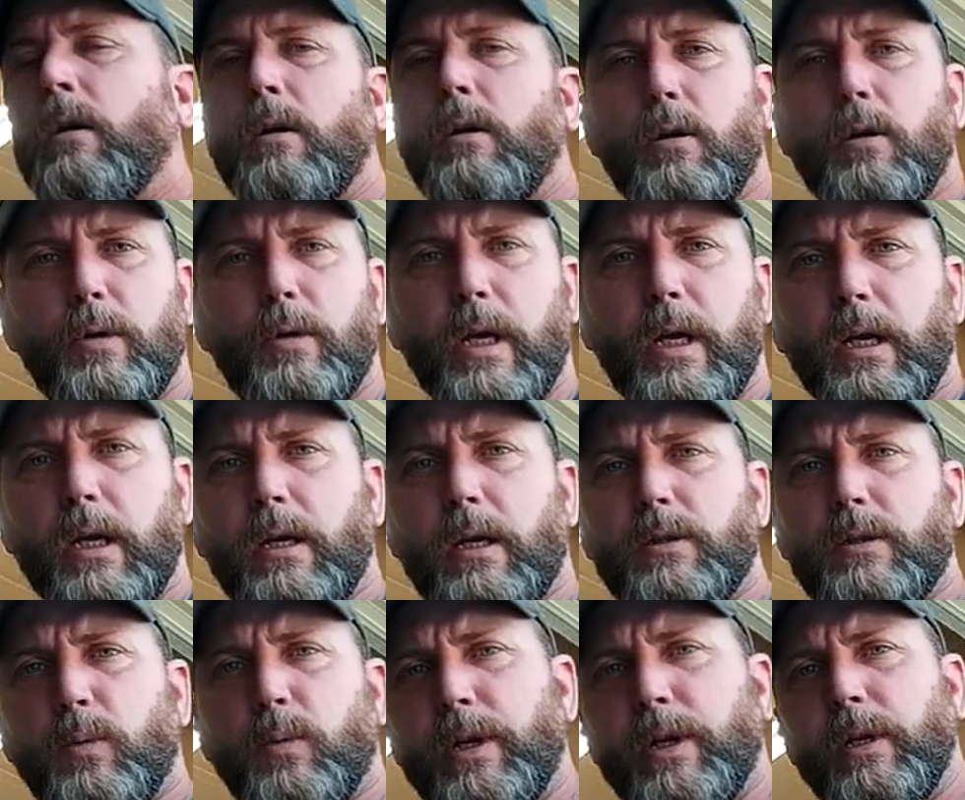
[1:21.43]
Okay guys,
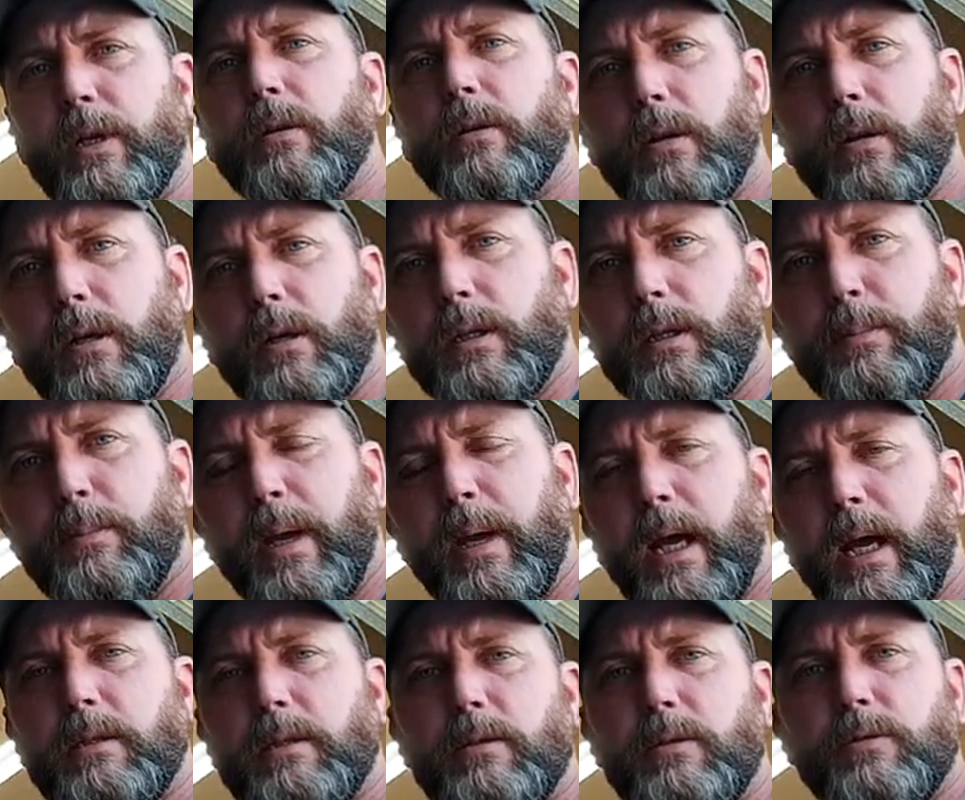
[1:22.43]
we're here on the
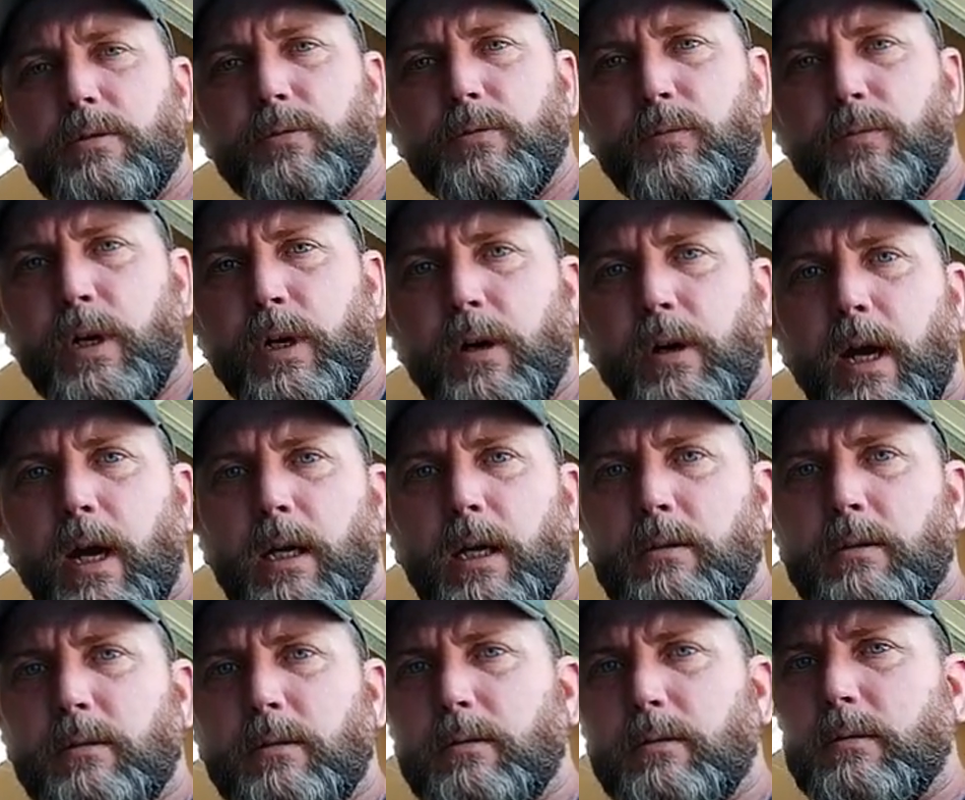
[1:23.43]
passenger rear
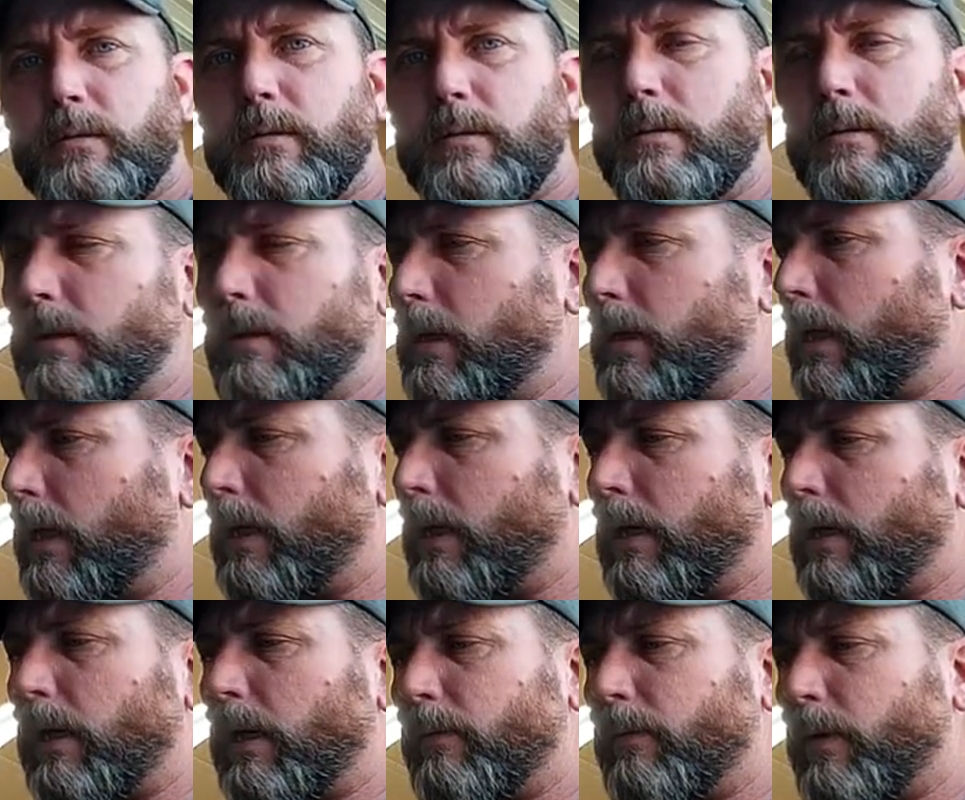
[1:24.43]
axle
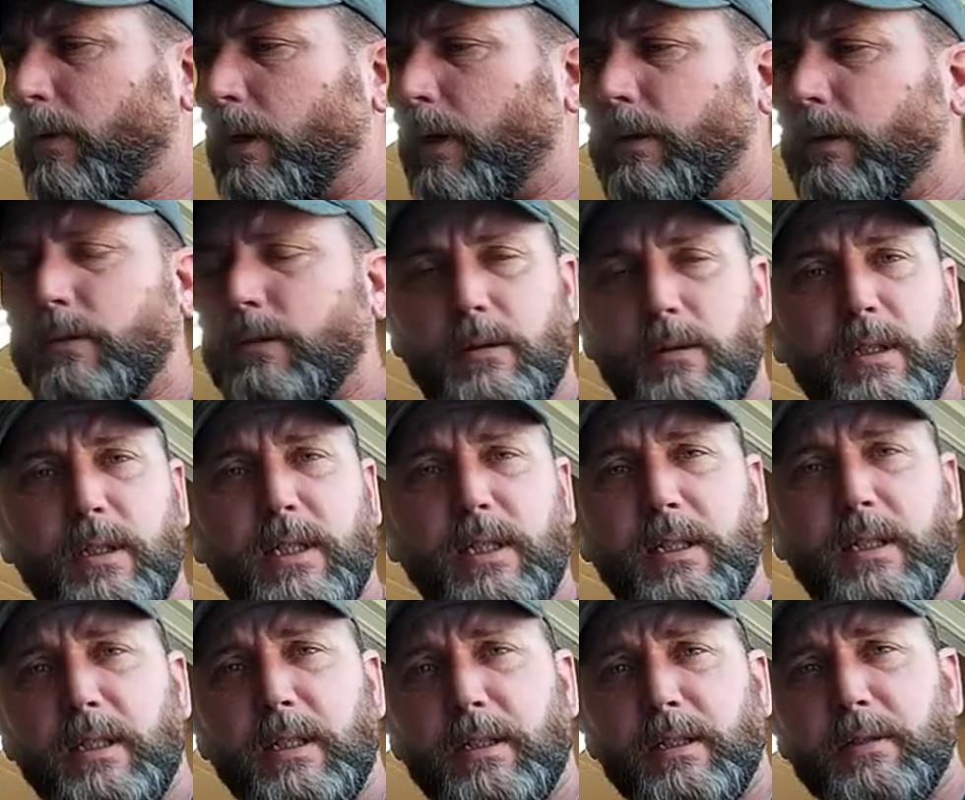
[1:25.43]
of our
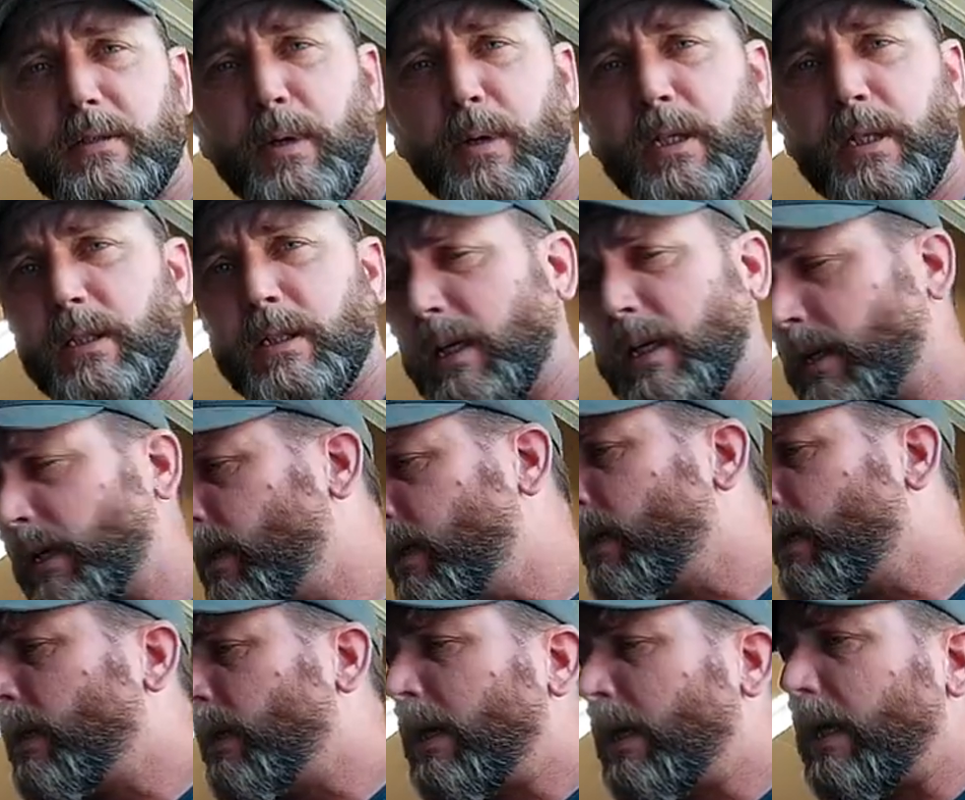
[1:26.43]
66 Mustang,
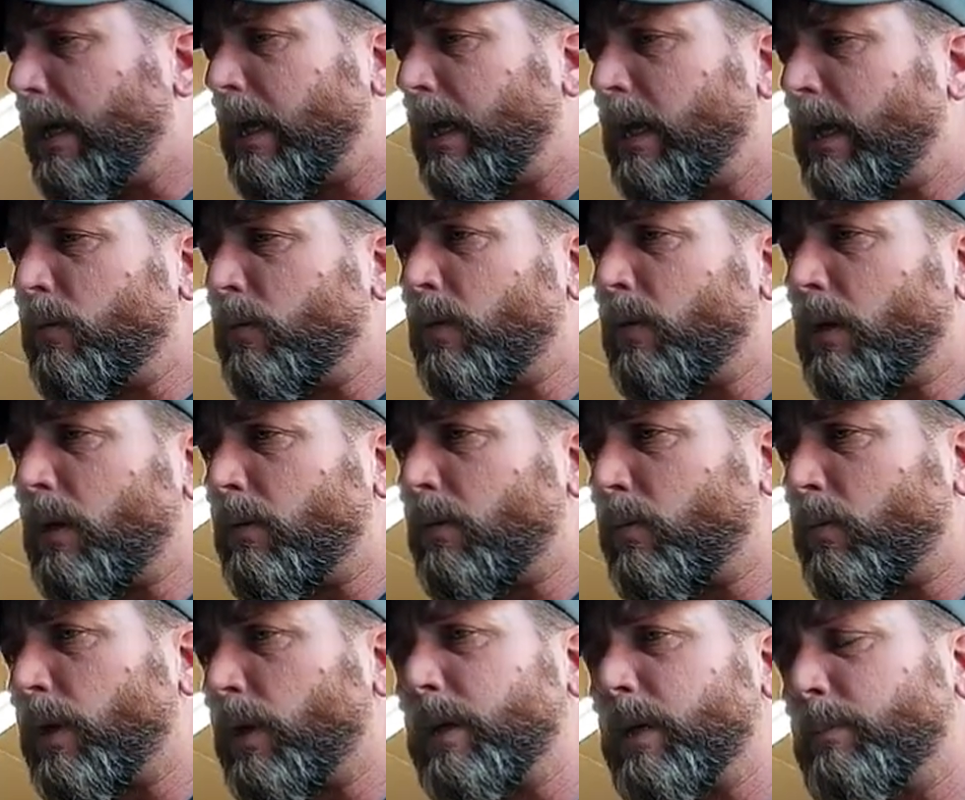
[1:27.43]
and
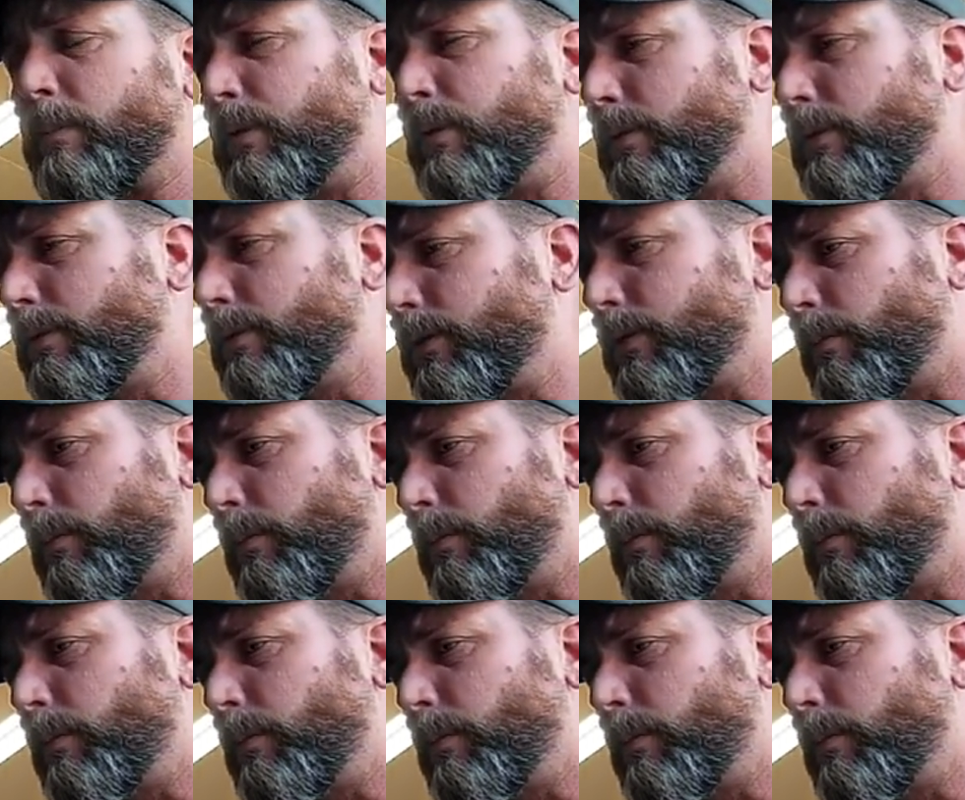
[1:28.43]
we're going to pull the drum